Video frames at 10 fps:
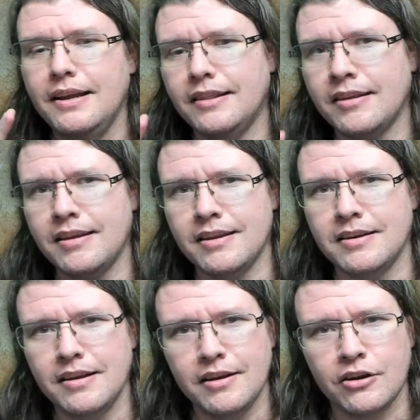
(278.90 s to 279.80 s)
the
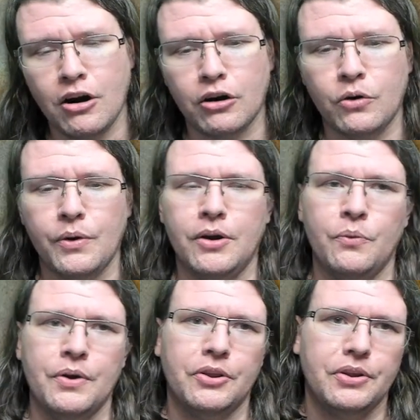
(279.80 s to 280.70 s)
gargoyle
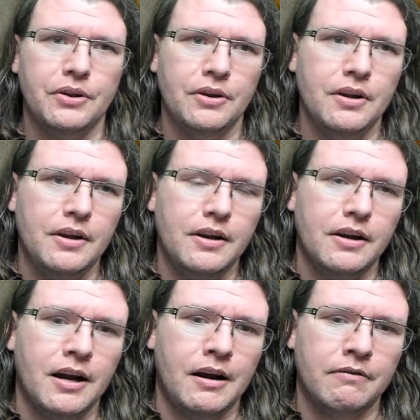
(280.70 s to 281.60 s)
with
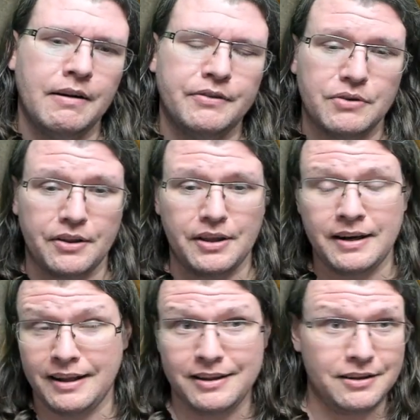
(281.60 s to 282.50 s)
Revendreth,
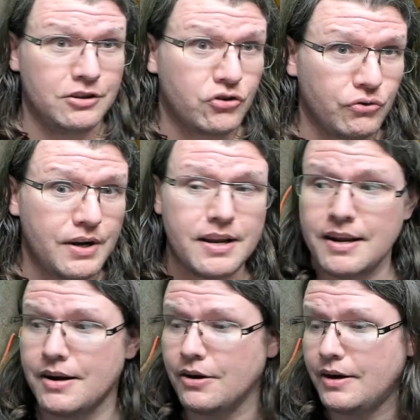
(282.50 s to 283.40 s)
and then this tree
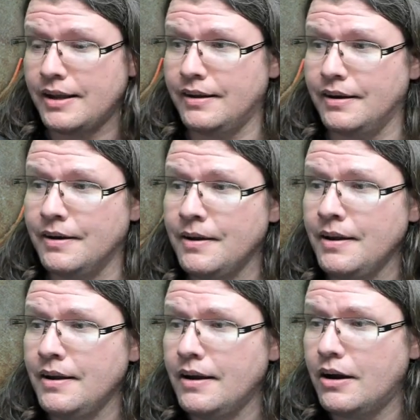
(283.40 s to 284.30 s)
here in
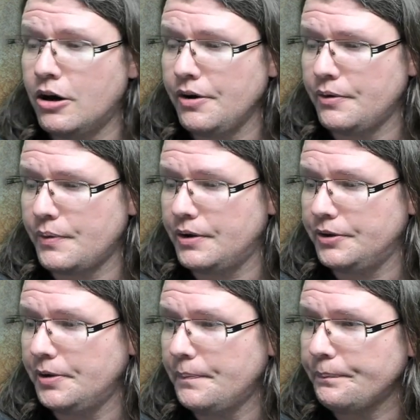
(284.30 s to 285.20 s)
Ardenweald.
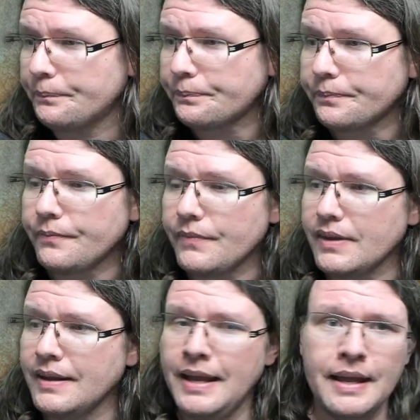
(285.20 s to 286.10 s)

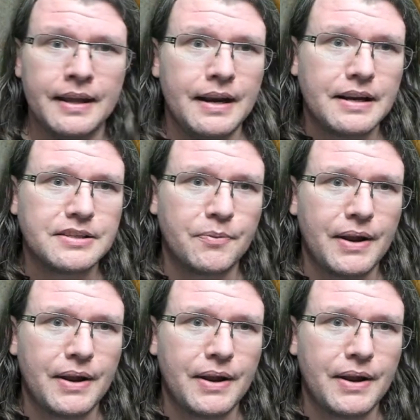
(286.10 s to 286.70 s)
And next up we